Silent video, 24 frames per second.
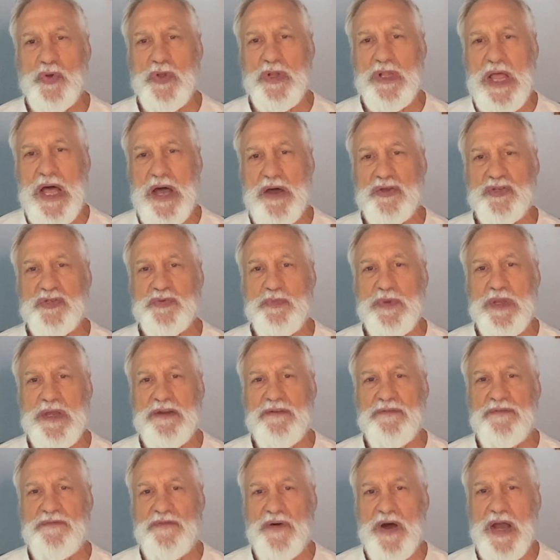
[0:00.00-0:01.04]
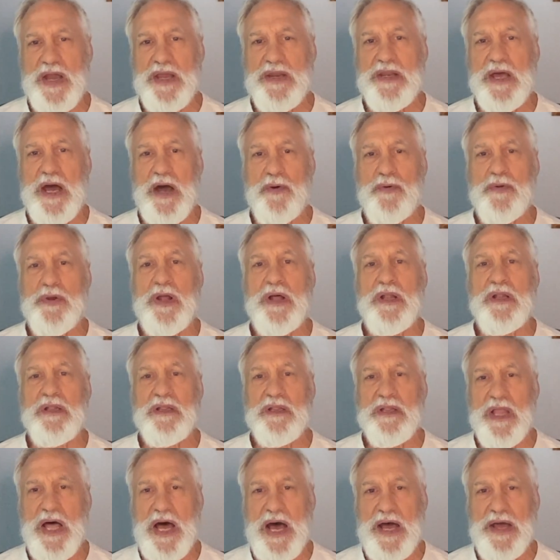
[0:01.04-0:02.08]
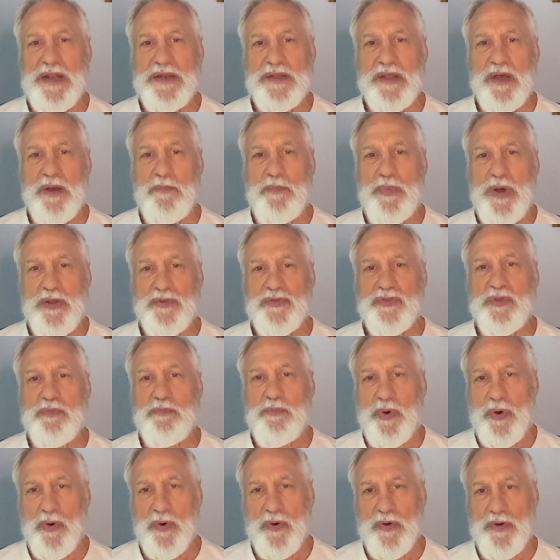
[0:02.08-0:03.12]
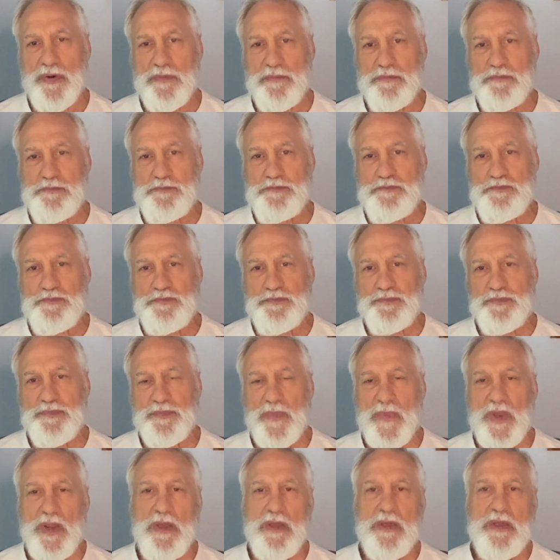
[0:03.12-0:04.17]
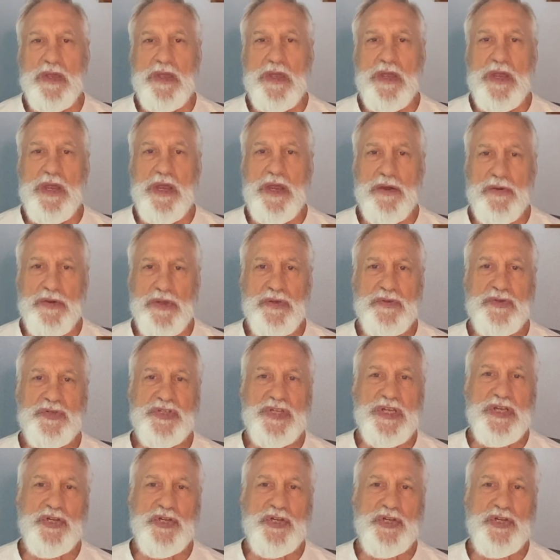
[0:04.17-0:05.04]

allows me to find out a lot about the board. Here you see